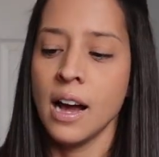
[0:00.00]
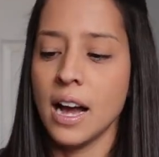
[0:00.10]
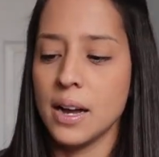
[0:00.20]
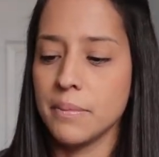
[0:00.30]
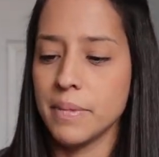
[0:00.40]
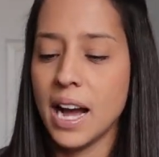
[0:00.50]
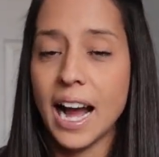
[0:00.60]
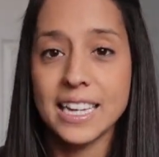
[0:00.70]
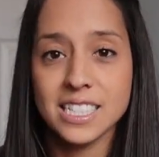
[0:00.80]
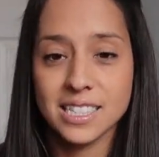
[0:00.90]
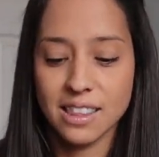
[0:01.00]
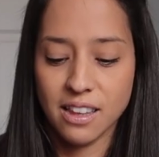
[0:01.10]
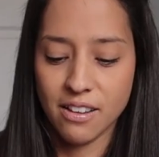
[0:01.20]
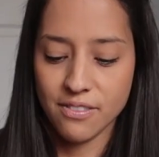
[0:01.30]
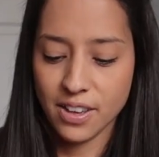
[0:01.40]
I just
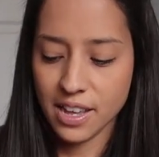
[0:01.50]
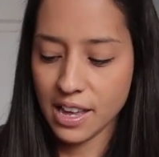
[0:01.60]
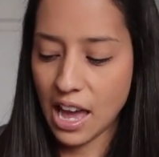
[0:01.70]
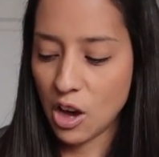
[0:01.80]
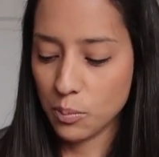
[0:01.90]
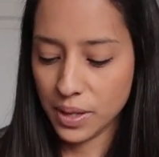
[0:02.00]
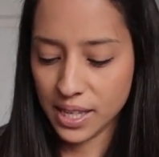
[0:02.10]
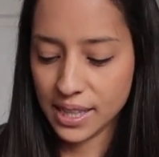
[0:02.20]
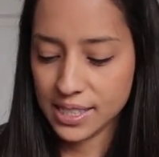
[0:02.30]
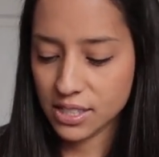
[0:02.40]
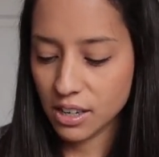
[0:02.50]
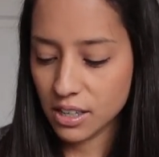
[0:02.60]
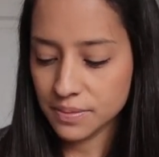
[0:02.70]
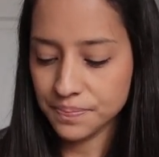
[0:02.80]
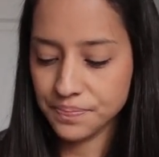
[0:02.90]
love how big these
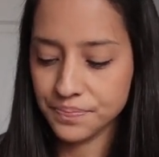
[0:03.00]
are.